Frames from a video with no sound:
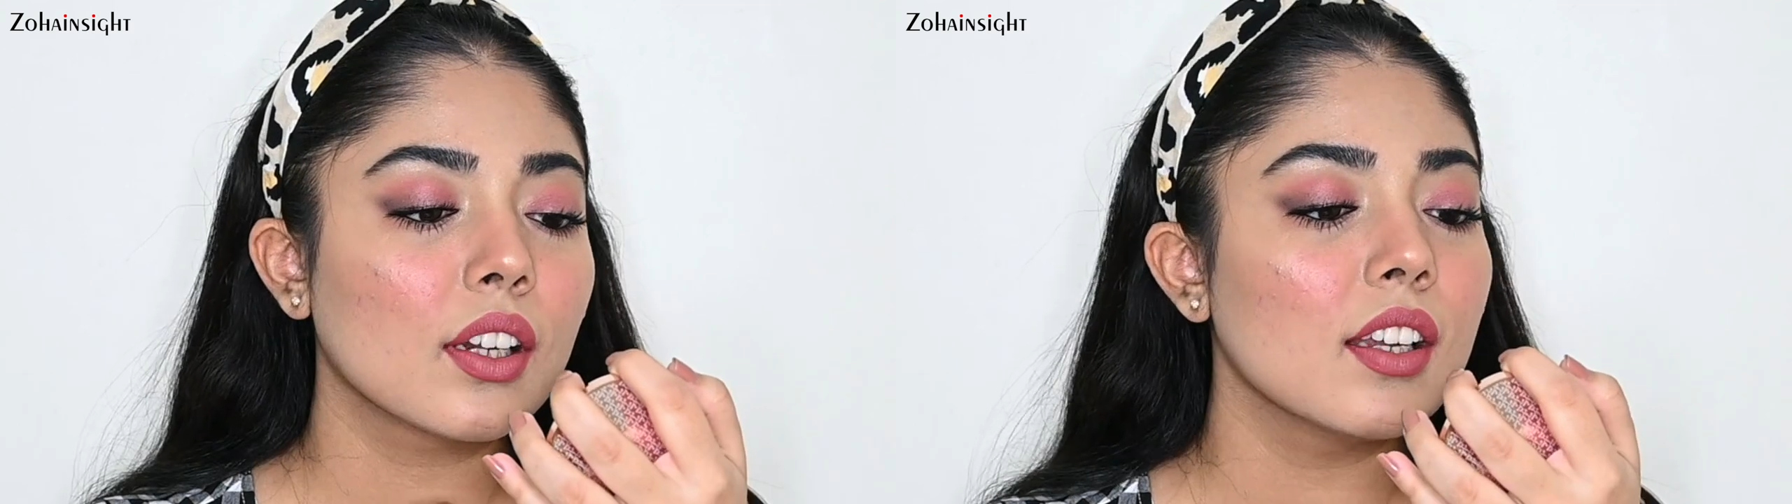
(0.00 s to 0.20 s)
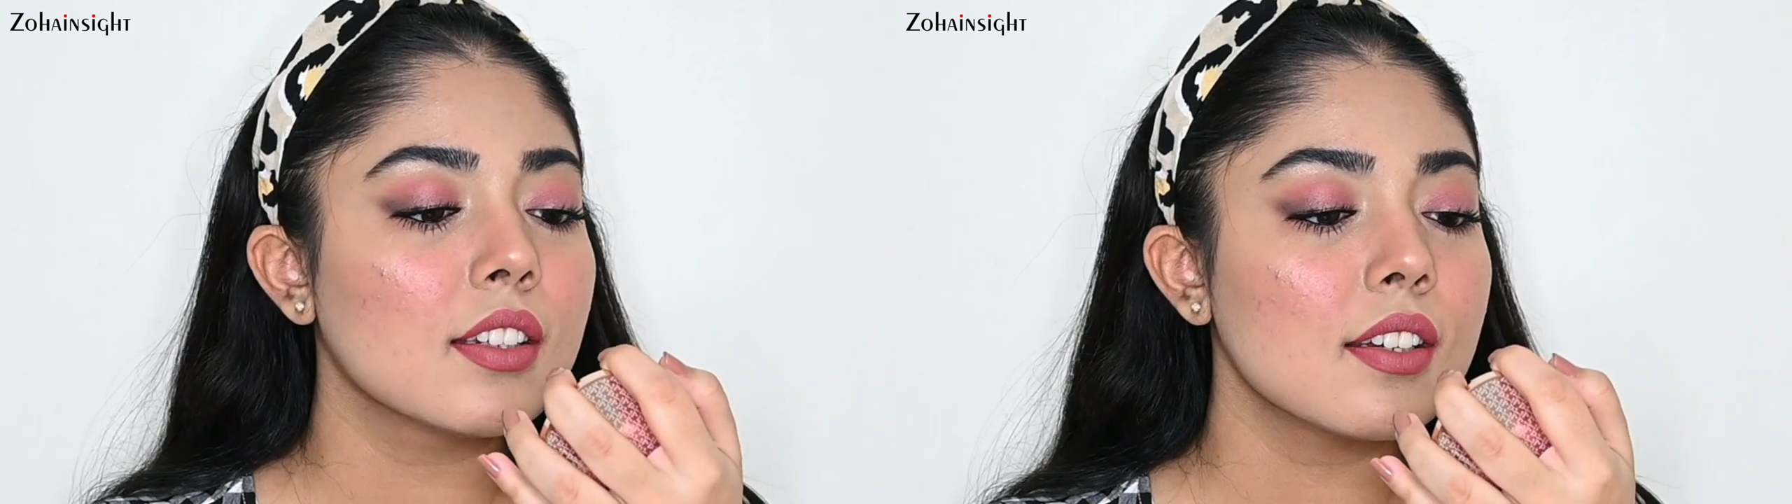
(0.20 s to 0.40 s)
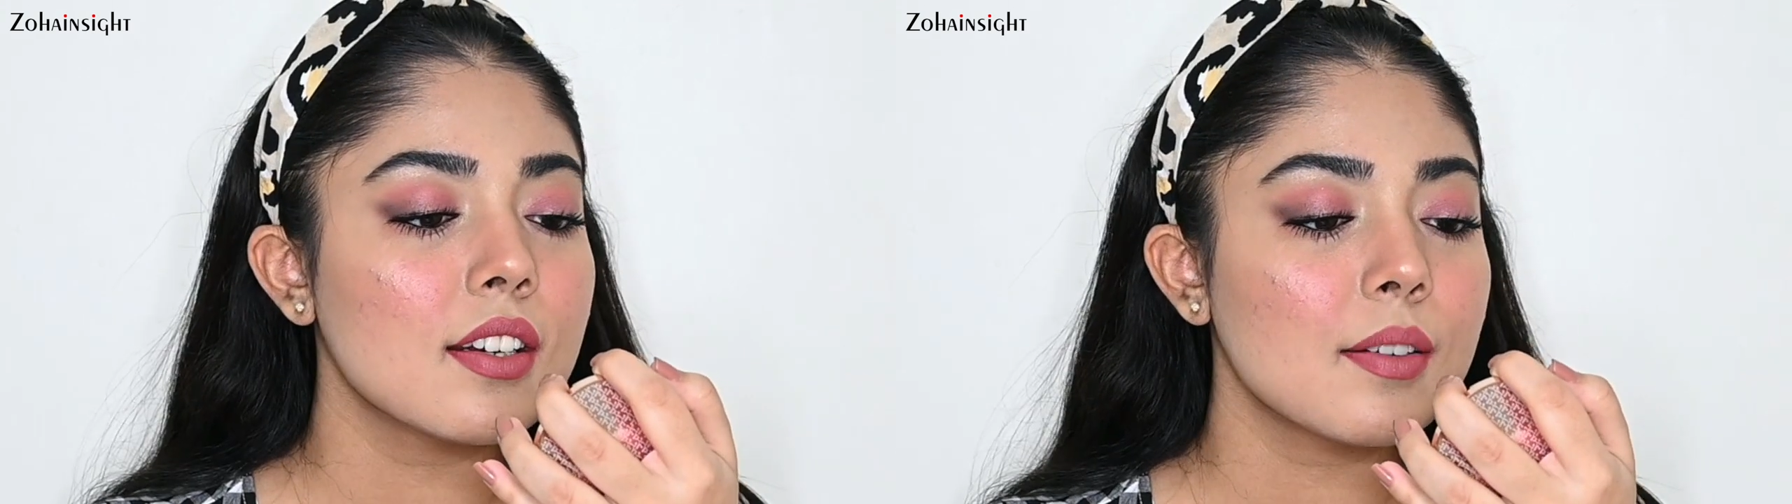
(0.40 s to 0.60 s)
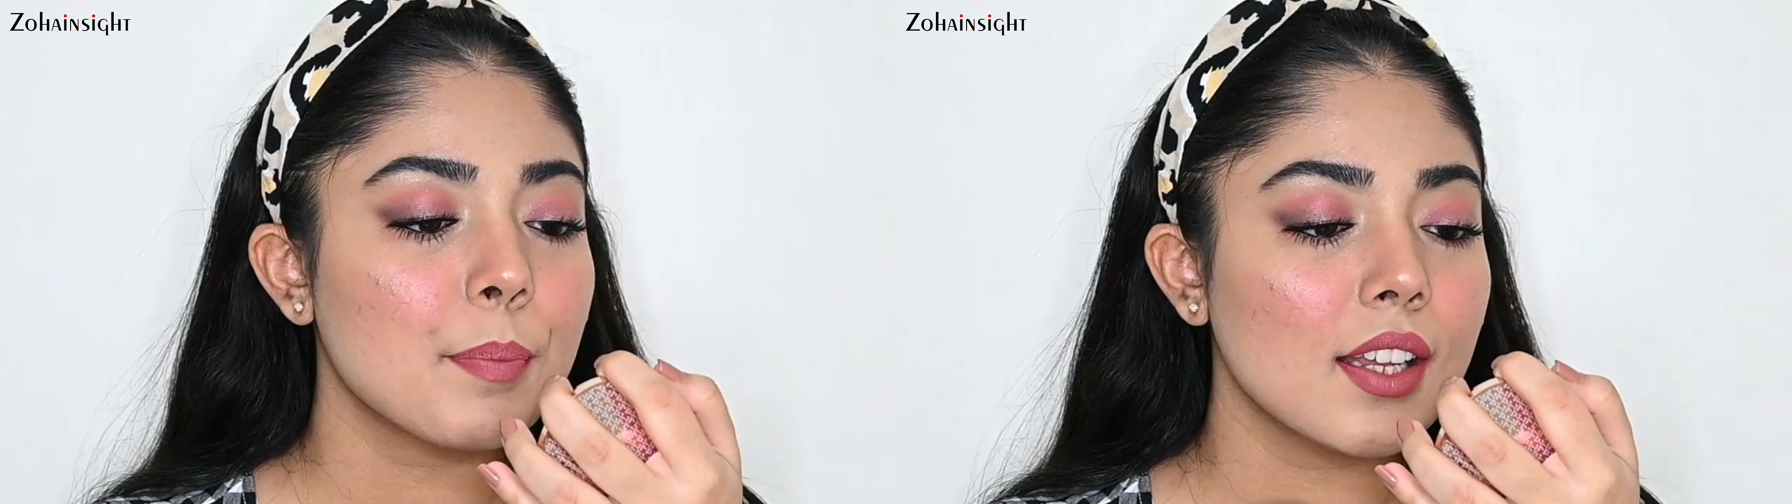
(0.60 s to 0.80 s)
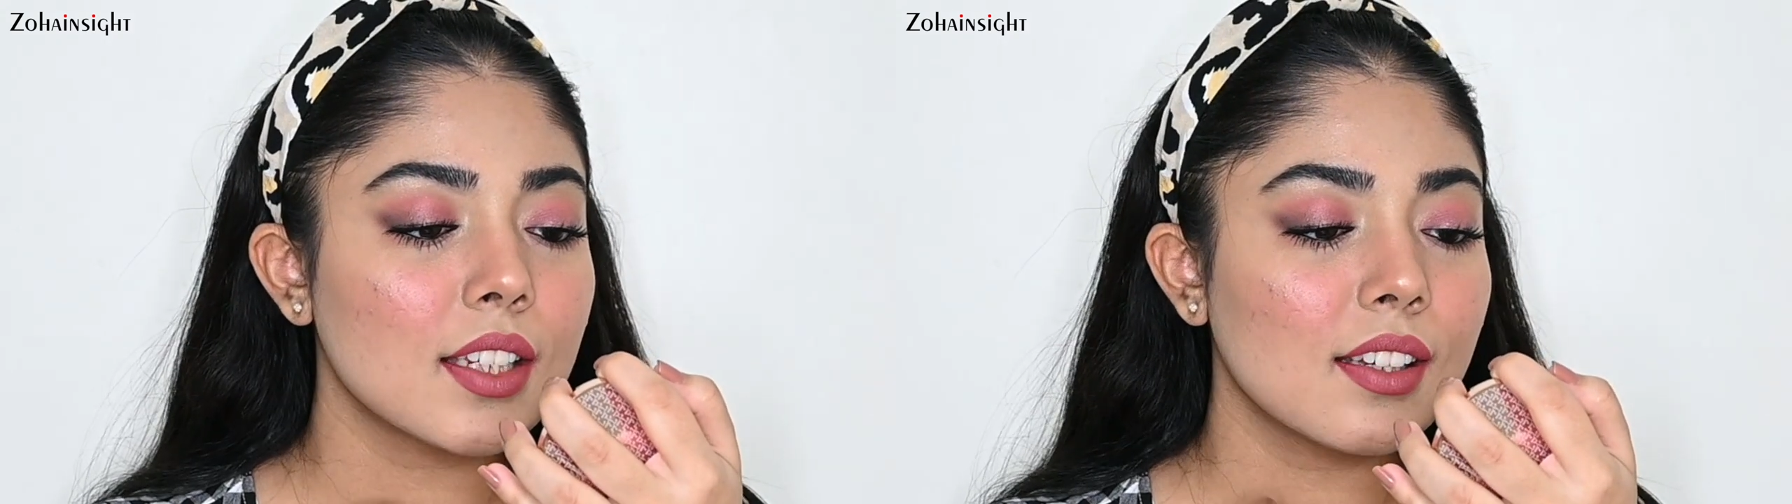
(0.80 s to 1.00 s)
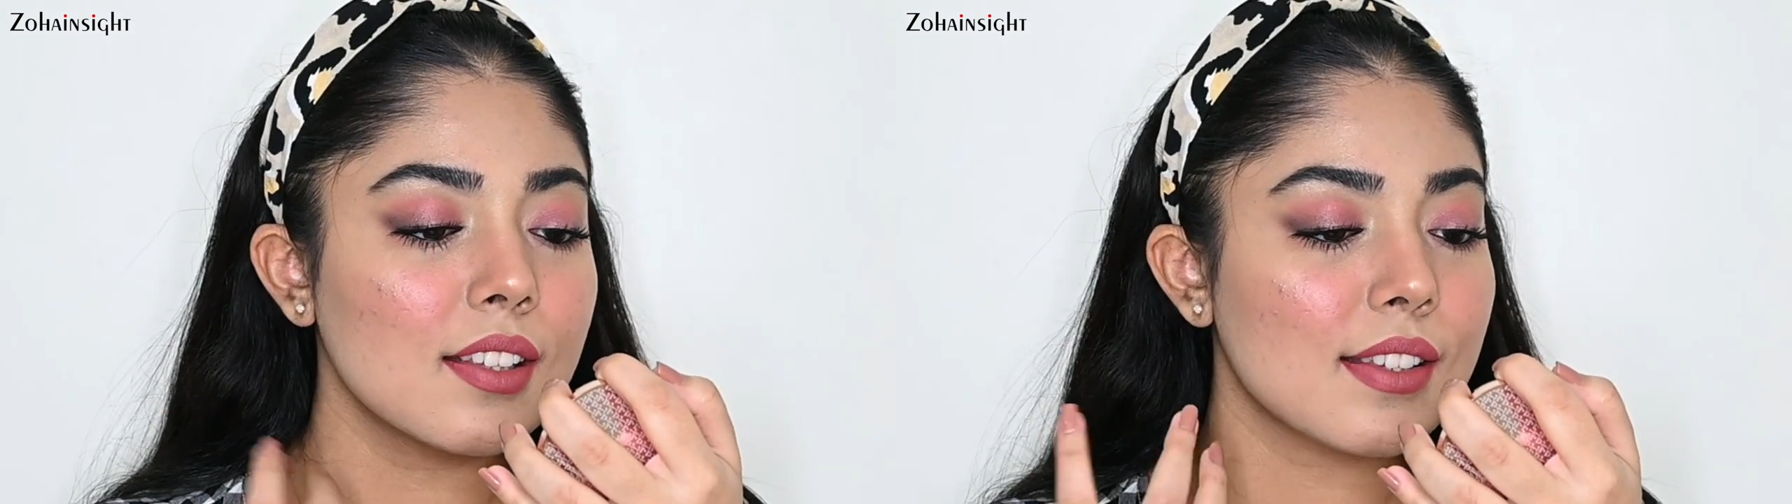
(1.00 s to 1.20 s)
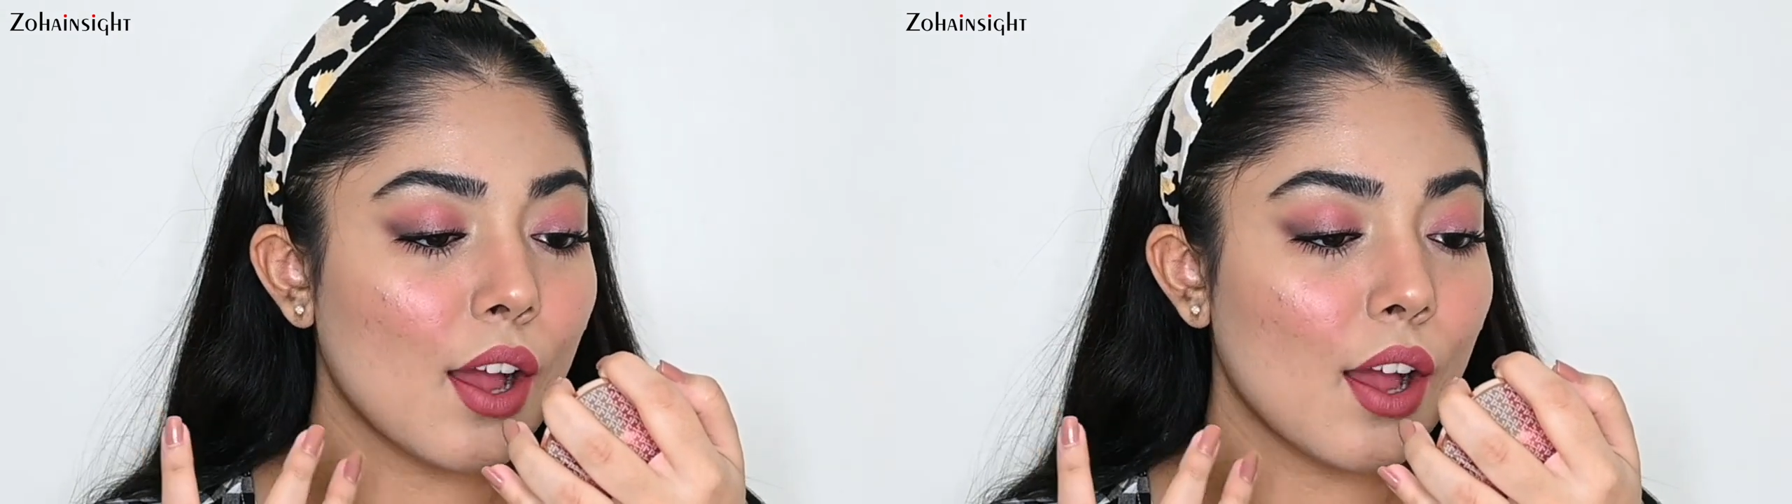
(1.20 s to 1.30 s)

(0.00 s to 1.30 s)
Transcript: Glitter particles